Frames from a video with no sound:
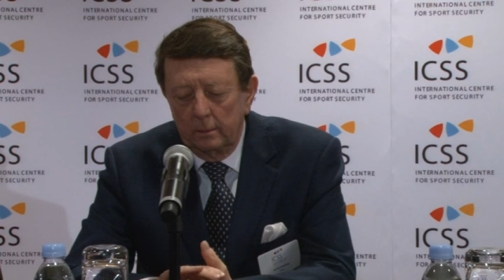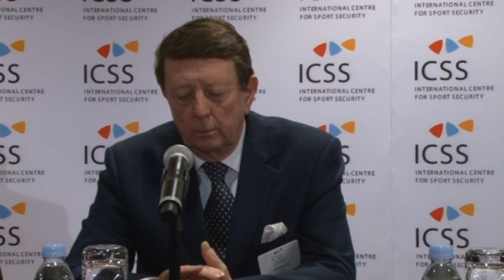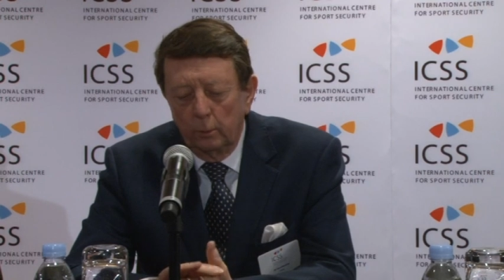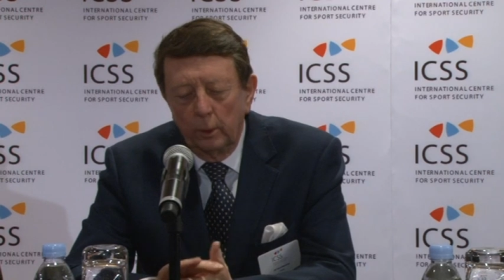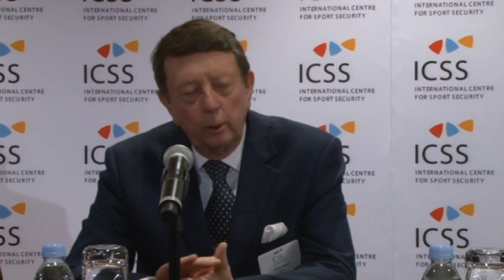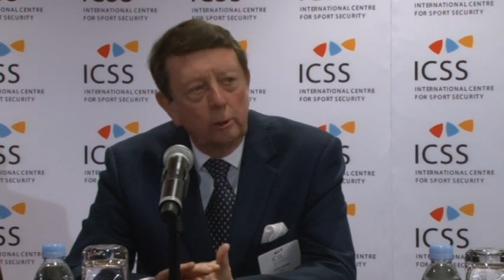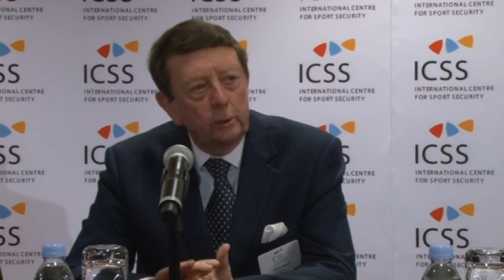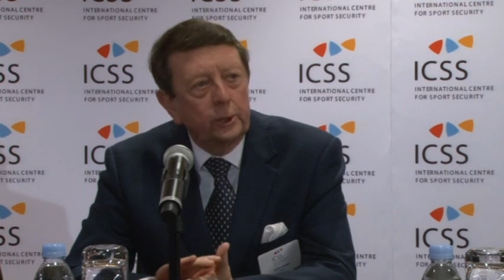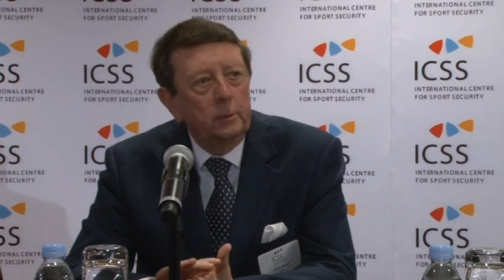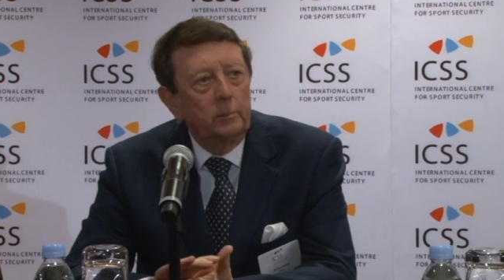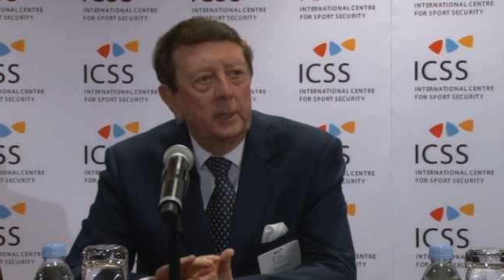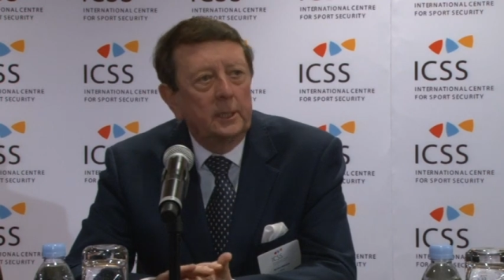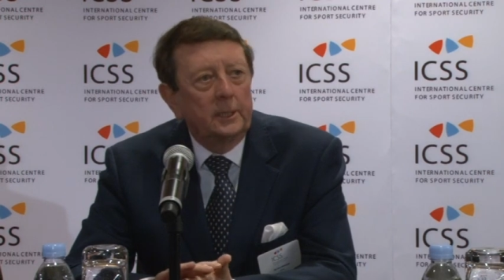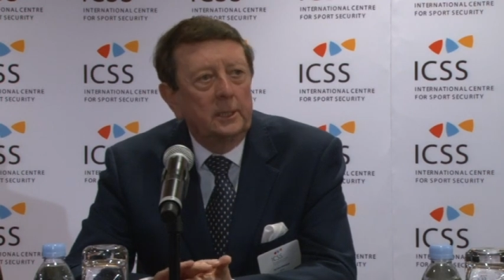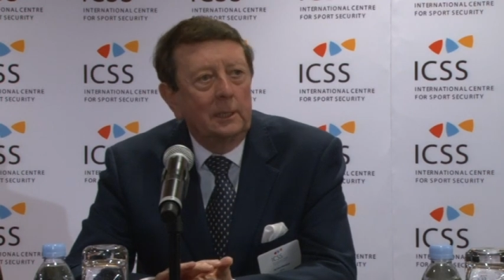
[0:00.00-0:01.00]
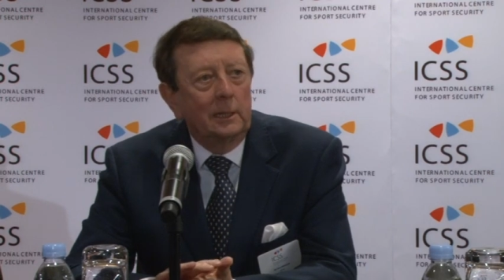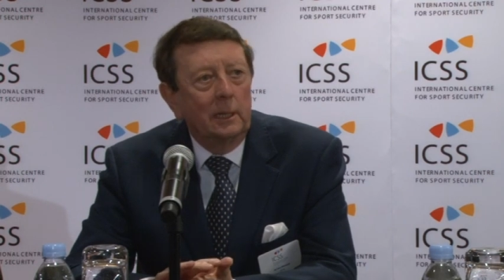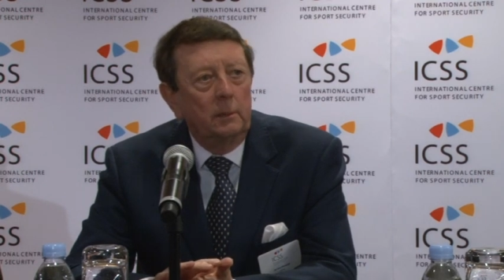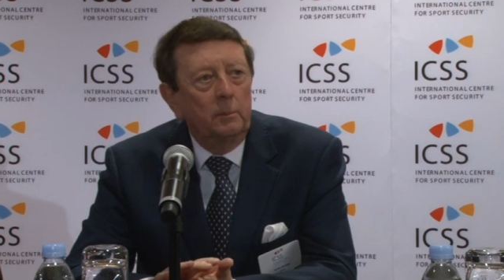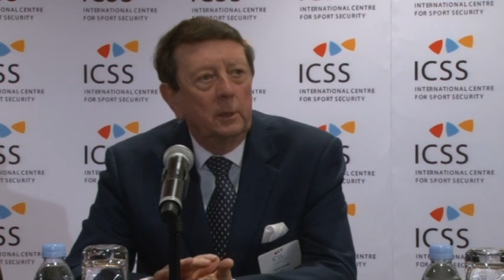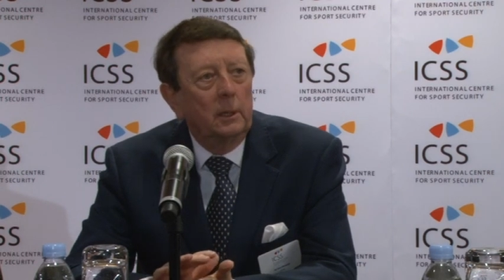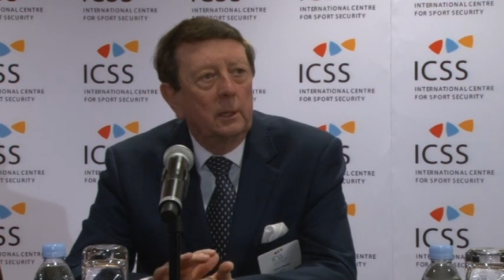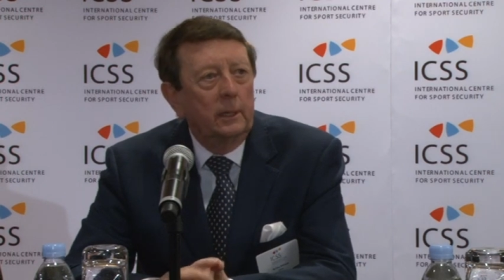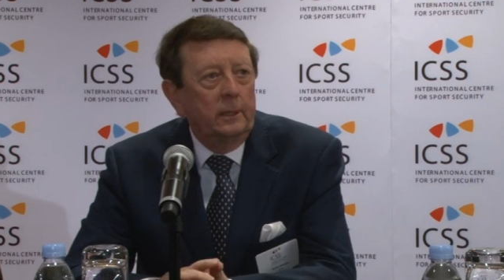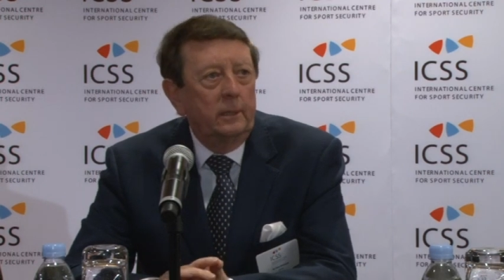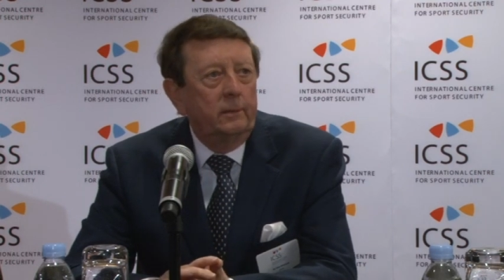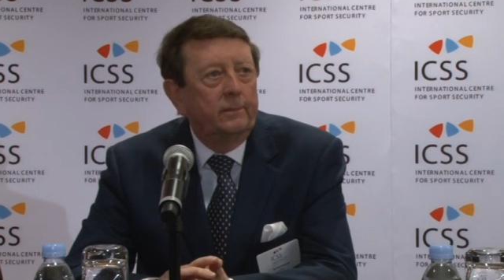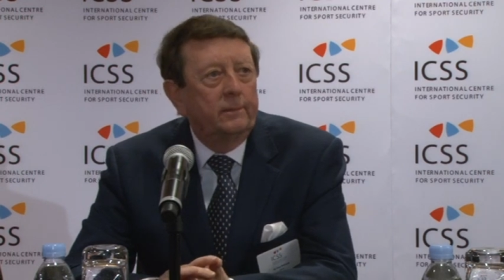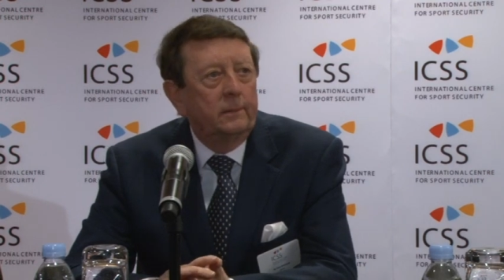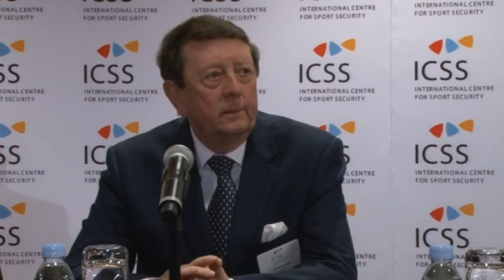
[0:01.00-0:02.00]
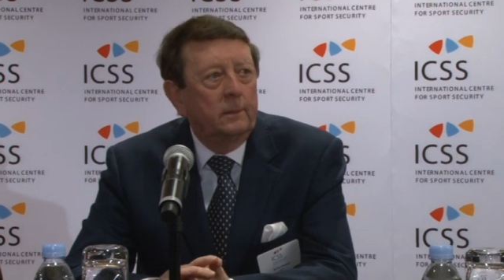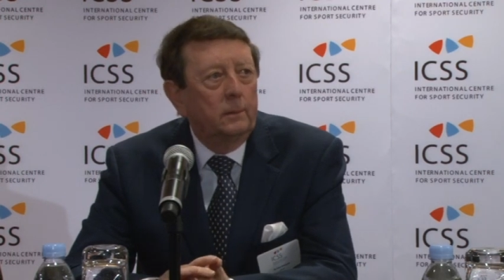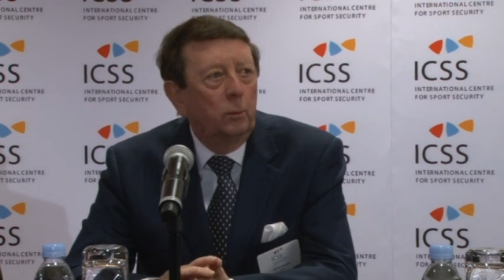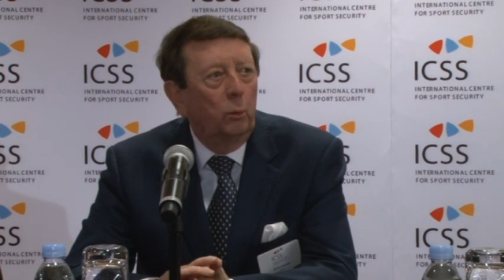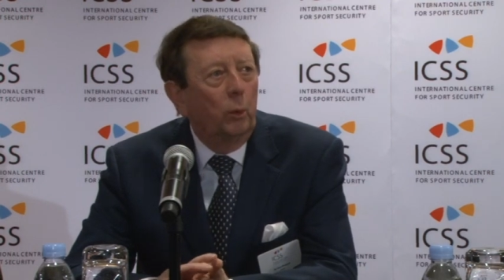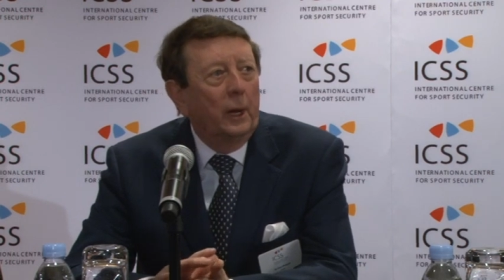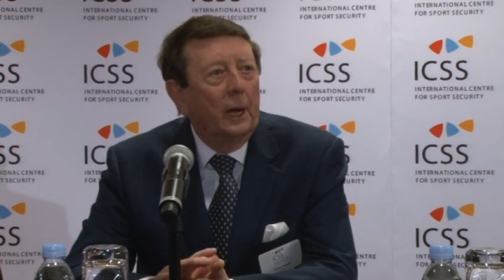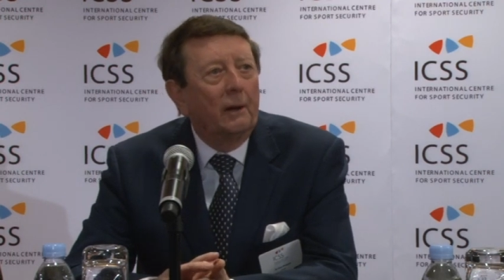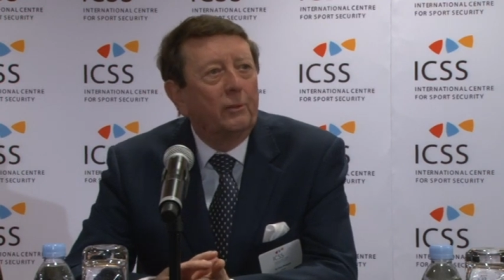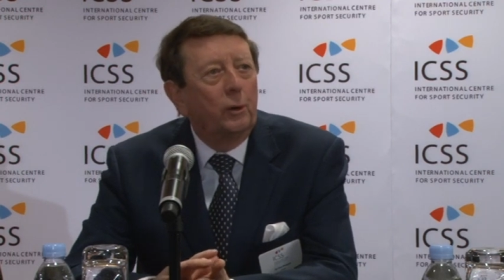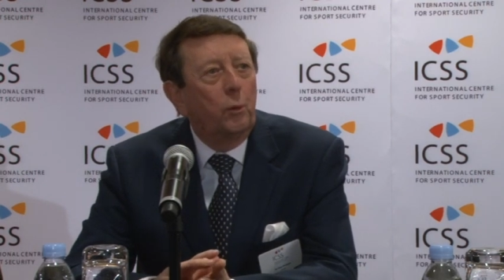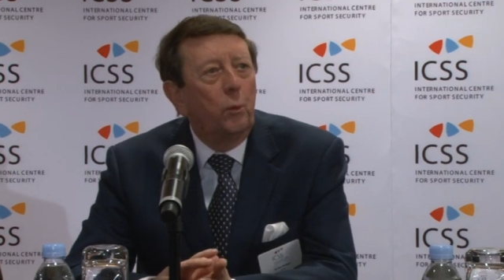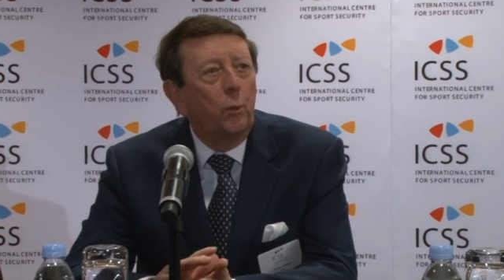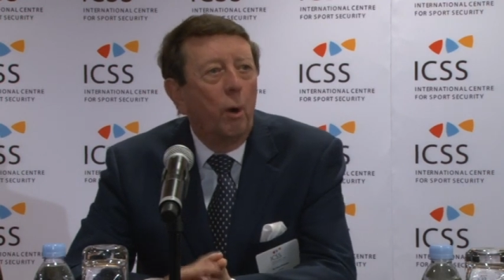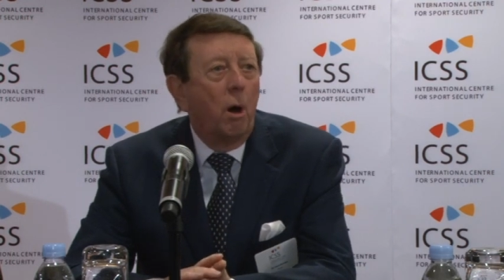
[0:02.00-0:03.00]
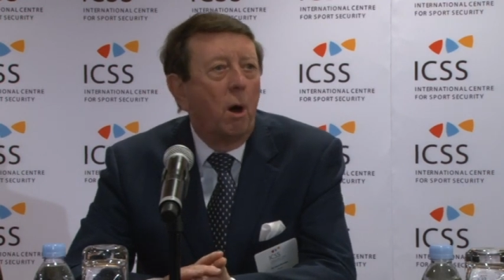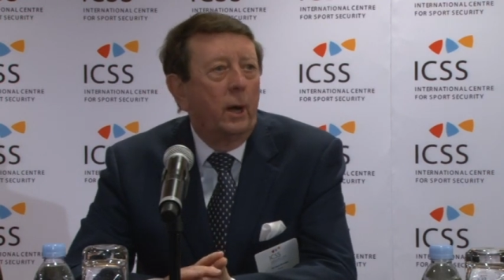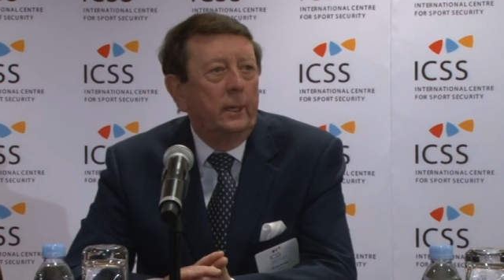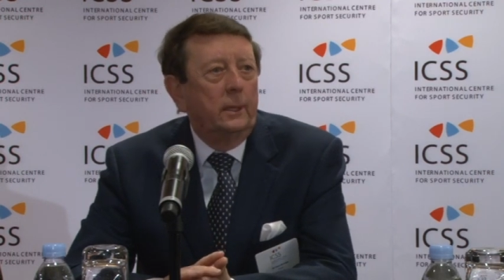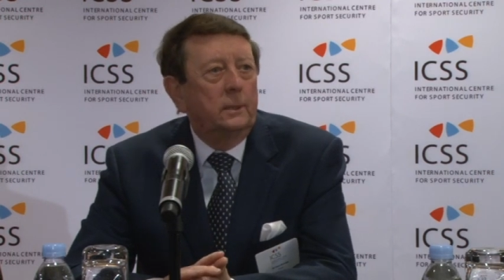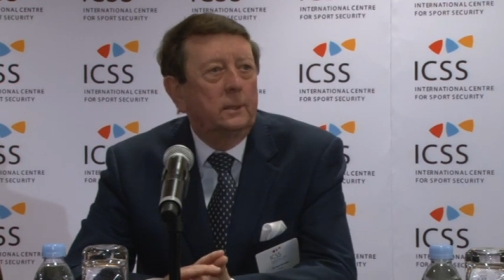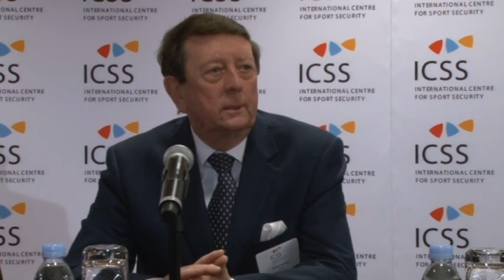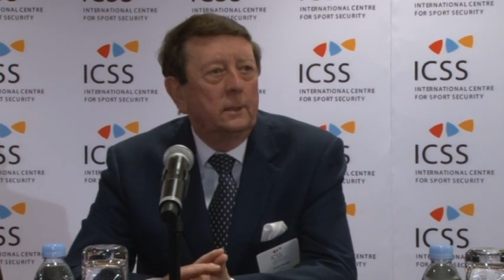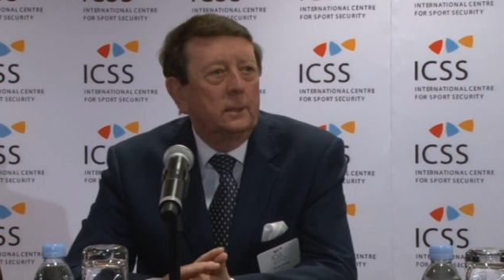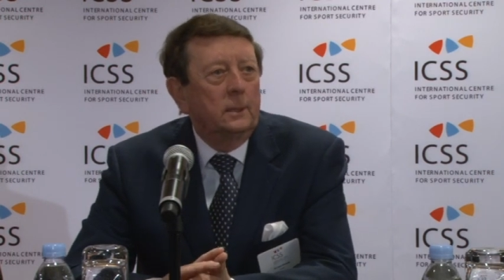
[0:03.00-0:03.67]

we automatically believe we have a right